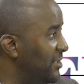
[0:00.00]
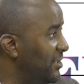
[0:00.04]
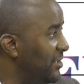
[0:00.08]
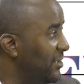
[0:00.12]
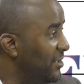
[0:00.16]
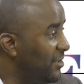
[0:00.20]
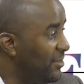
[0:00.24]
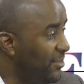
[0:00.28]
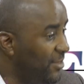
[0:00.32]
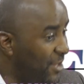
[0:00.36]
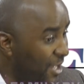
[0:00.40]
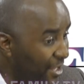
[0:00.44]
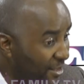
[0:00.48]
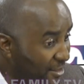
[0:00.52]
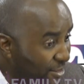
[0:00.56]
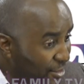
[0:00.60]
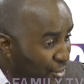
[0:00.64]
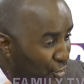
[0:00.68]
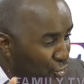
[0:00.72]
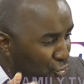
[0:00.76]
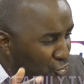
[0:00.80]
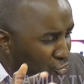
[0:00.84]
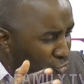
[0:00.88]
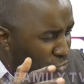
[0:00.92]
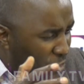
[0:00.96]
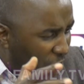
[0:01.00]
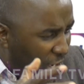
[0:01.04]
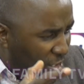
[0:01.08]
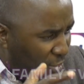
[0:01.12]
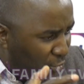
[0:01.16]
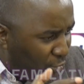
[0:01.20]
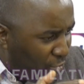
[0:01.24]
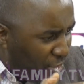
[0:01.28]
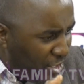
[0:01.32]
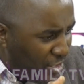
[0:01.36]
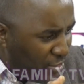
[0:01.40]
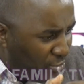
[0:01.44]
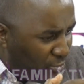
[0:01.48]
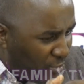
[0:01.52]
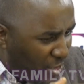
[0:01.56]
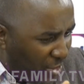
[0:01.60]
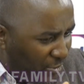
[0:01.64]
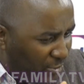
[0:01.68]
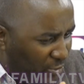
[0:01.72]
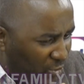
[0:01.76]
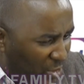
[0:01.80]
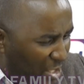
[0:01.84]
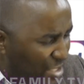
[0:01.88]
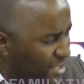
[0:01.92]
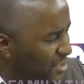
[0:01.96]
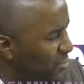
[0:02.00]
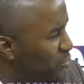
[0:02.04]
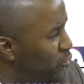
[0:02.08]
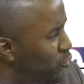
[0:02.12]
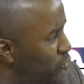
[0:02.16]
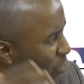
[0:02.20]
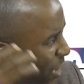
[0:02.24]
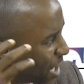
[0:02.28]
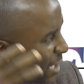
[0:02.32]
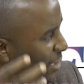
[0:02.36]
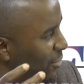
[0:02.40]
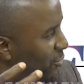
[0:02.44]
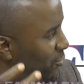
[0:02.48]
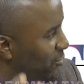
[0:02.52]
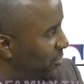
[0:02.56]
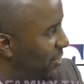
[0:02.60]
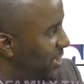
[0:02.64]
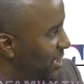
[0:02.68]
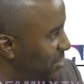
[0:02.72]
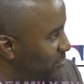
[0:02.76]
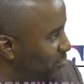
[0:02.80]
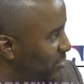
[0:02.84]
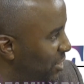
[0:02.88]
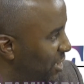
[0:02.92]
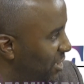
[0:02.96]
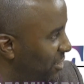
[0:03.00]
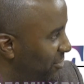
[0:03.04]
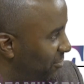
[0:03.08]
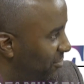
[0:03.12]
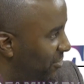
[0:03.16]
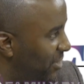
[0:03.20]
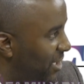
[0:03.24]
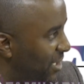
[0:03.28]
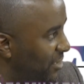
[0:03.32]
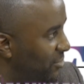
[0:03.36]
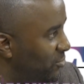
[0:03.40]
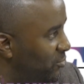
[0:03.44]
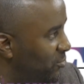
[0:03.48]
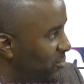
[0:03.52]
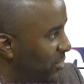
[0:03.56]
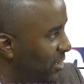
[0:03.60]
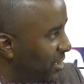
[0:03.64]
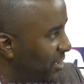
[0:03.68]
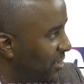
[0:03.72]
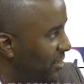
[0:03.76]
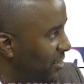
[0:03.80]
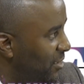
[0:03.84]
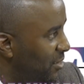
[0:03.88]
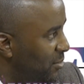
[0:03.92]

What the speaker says: then you are going to have to ask, why do they believe that way?